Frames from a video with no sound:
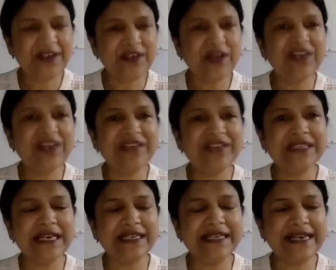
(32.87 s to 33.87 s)
You are
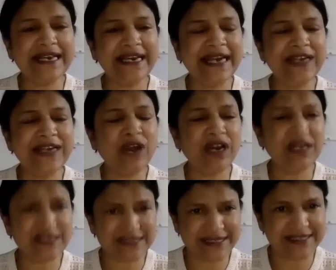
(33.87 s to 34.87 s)
living there at your
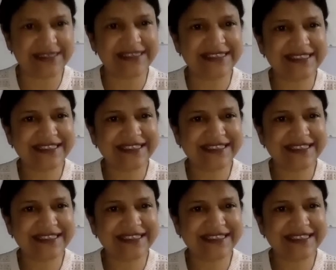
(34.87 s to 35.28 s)
uncle's.